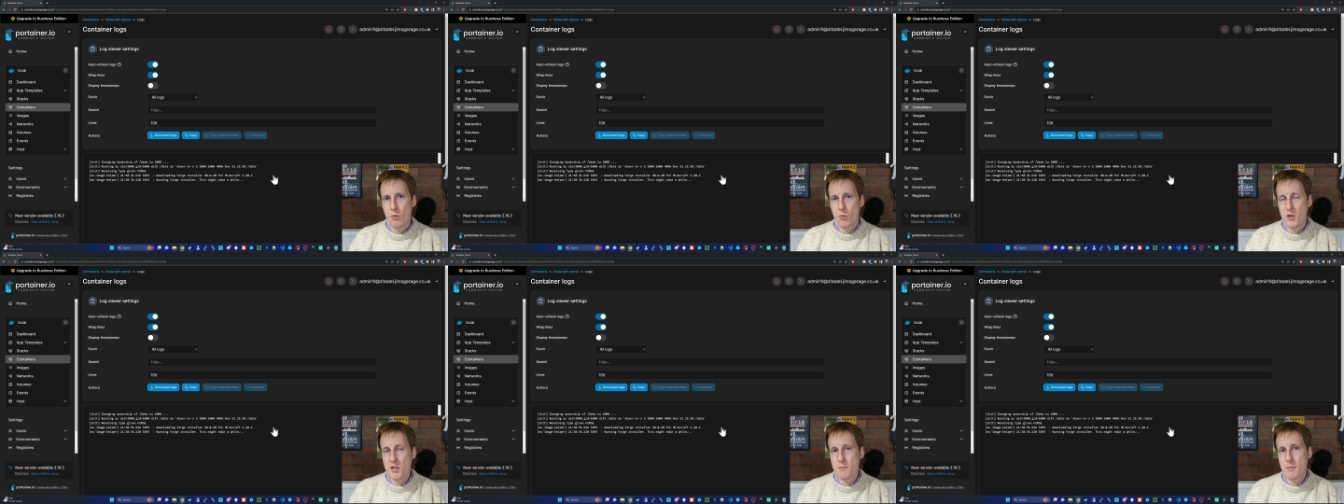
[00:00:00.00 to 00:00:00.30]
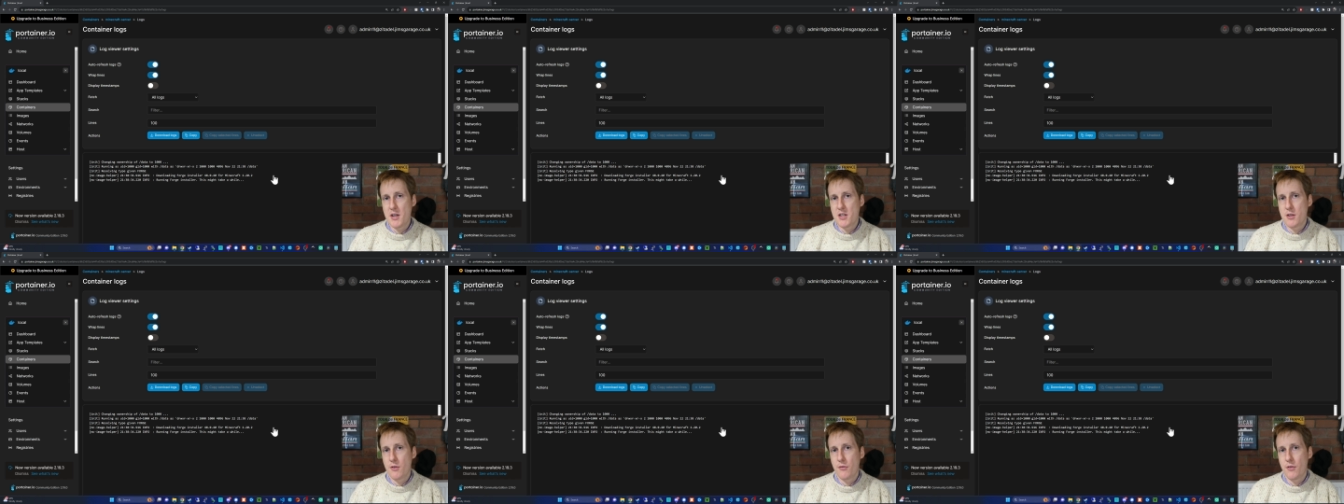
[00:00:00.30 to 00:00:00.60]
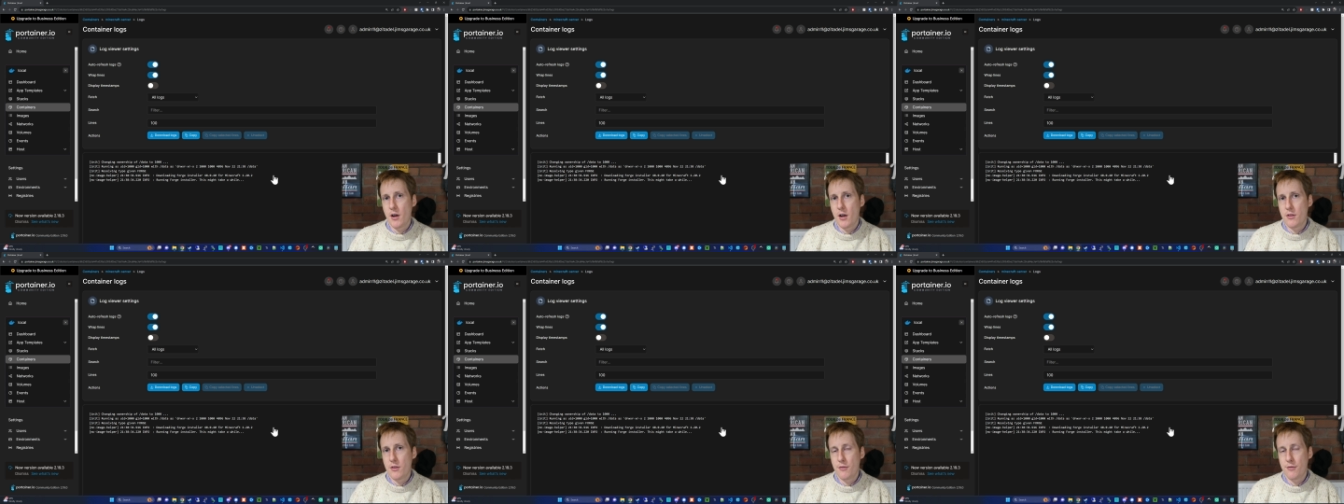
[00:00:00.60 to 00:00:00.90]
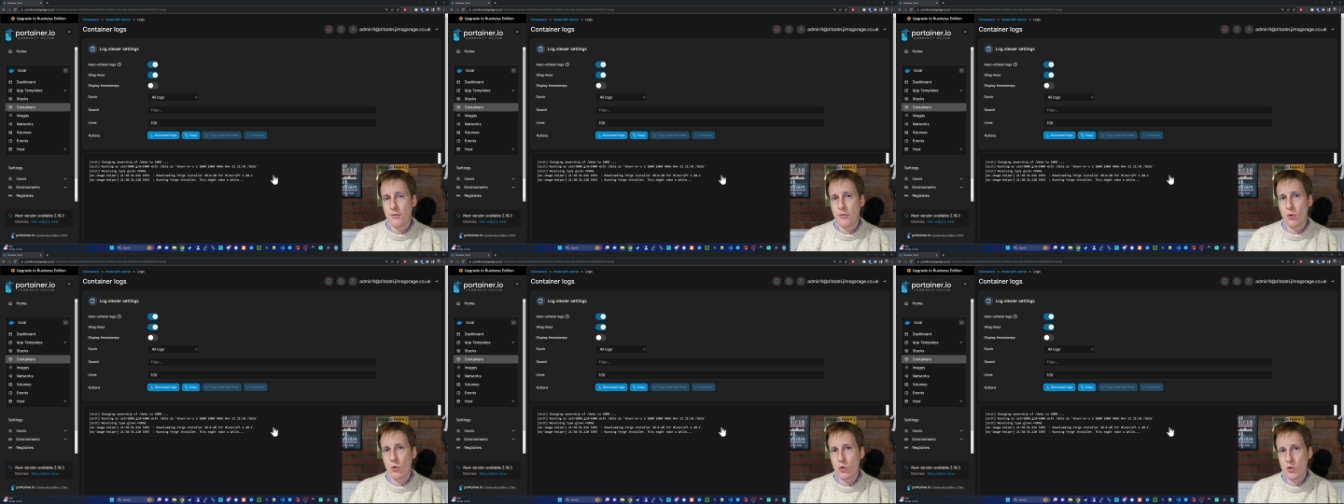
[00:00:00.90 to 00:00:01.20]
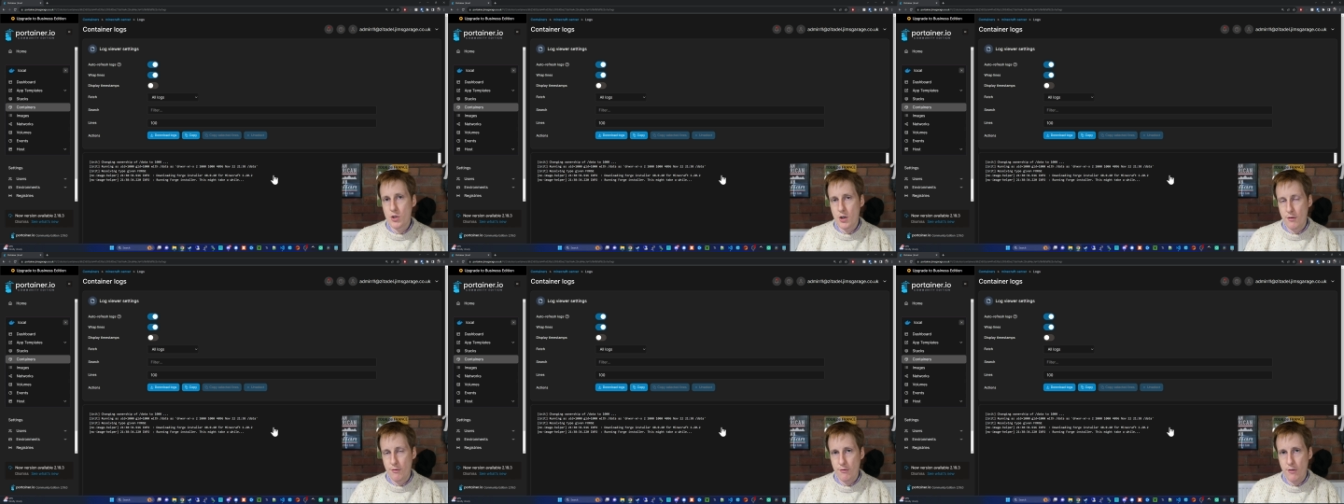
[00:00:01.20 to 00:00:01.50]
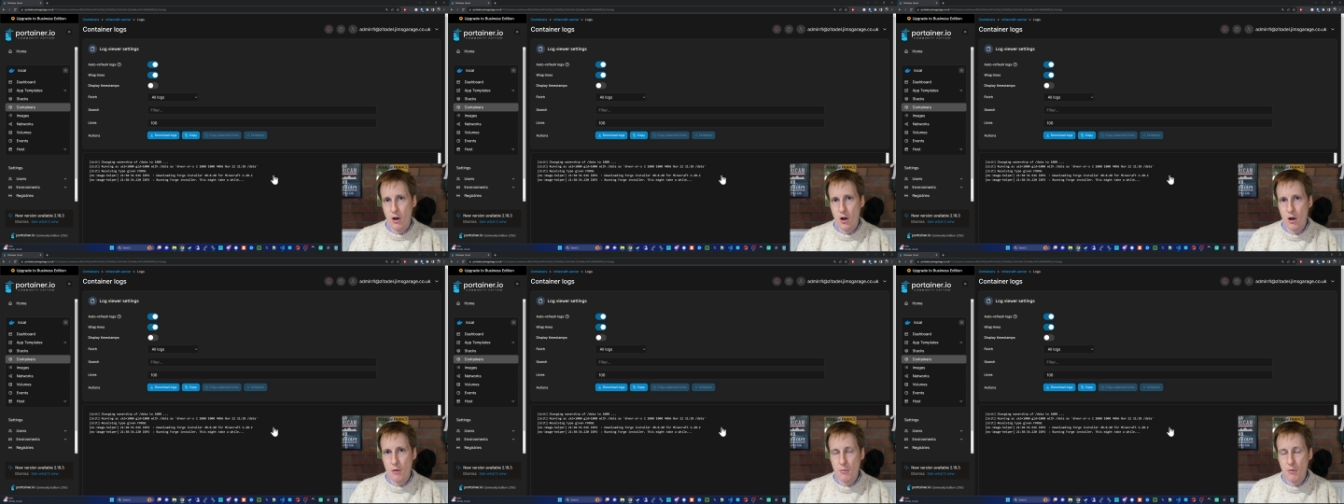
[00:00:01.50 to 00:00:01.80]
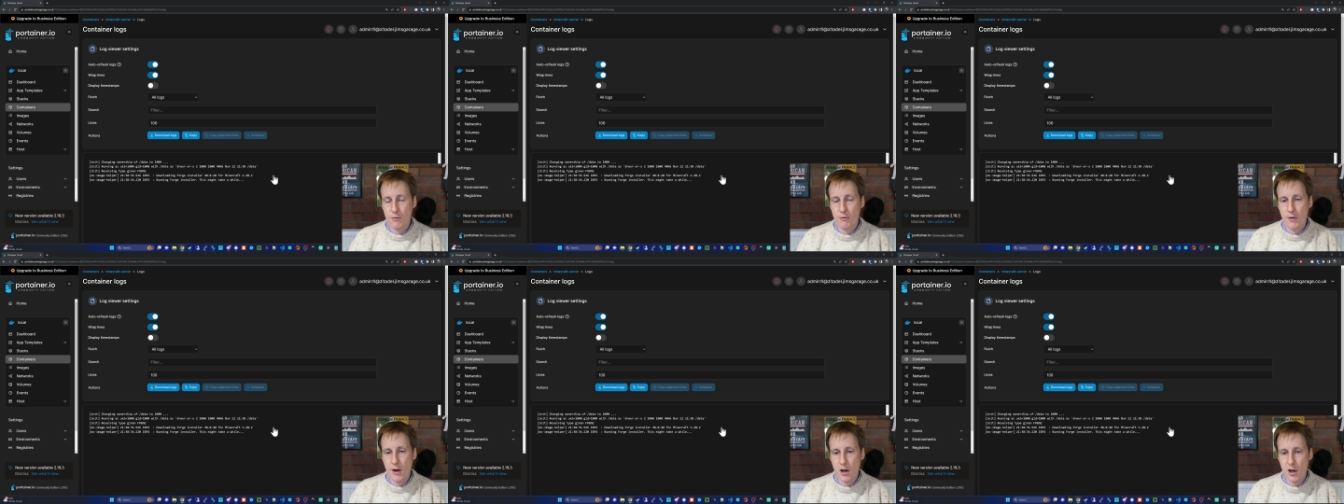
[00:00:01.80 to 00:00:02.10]
we specified the Forge
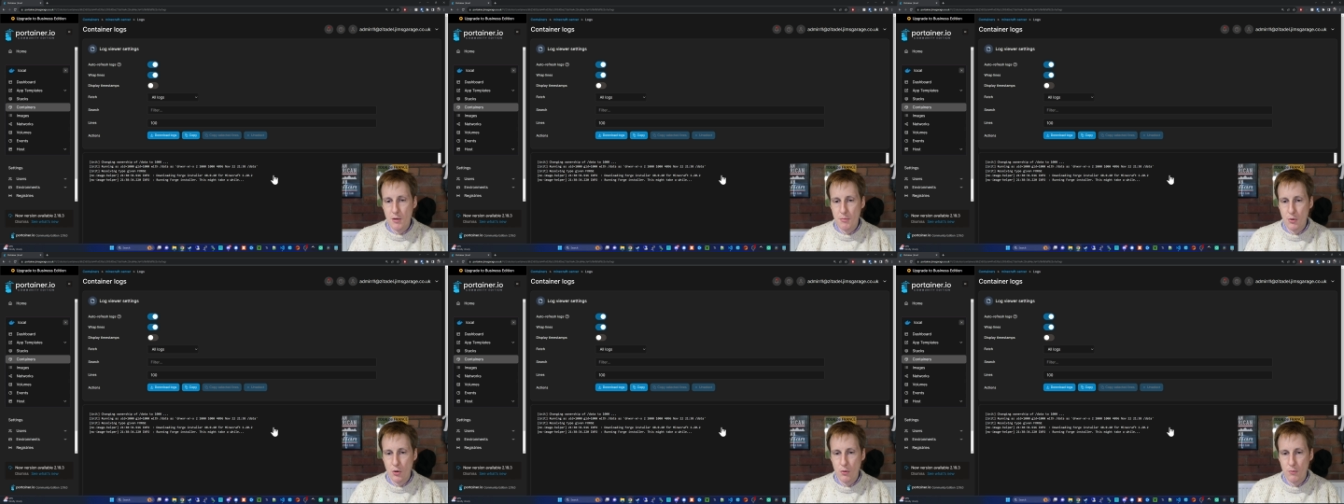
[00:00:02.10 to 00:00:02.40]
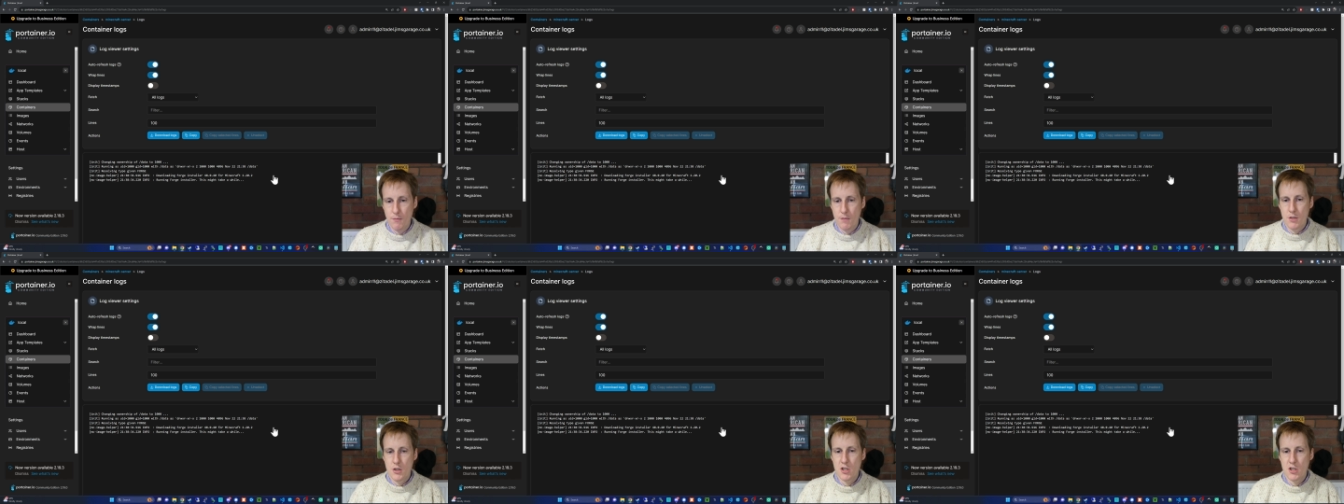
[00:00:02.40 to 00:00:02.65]
environment variable.